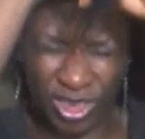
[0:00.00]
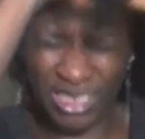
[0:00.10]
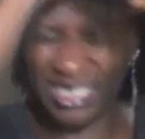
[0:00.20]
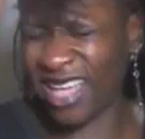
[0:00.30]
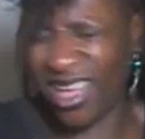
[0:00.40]

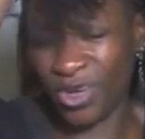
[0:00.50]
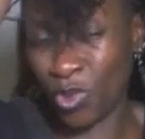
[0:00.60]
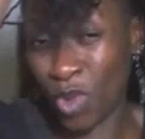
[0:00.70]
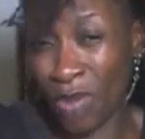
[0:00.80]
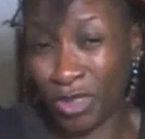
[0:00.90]

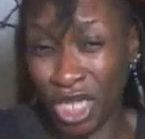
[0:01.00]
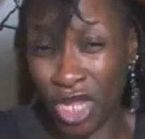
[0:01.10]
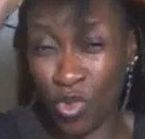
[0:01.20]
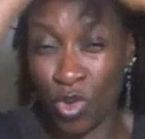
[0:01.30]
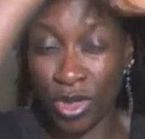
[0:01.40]
decide how much hair
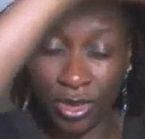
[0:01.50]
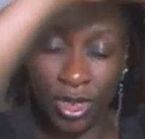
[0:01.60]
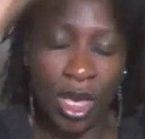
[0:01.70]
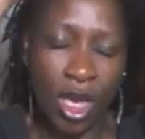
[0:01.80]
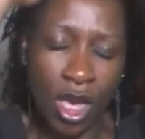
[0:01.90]
you want
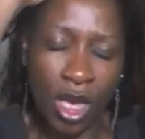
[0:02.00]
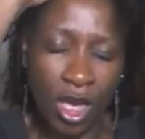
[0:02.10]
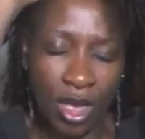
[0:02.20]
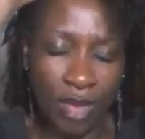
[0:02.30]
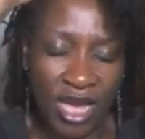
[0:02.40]

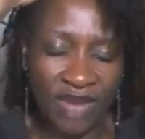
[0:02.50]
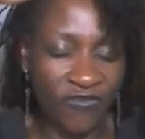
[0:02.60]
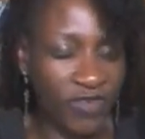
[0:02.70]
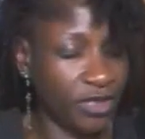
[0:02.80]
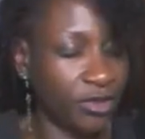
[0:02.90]
um, and
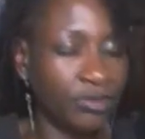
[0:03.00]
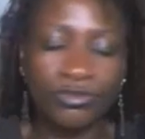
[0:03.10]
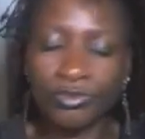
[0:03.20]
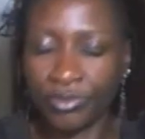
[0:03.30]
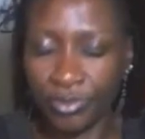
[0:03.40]
feel
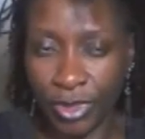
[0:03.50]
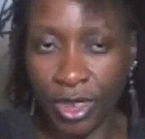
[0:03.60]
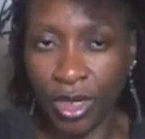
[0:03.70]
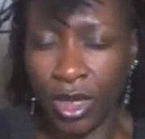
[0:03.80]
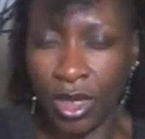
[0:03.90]

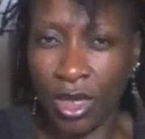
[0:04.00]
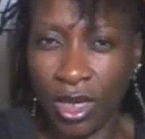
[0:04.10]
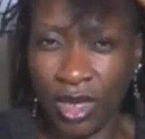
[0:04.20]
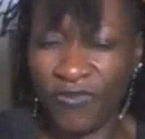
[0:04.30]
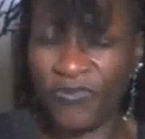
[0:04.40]

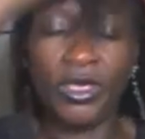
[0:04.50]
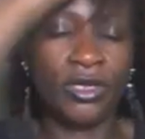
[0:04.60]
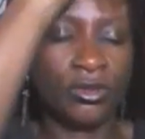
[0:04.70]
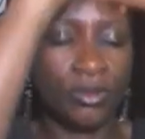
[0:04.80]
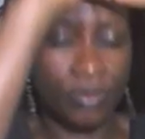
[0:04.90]
and
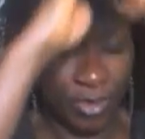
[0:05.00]
feel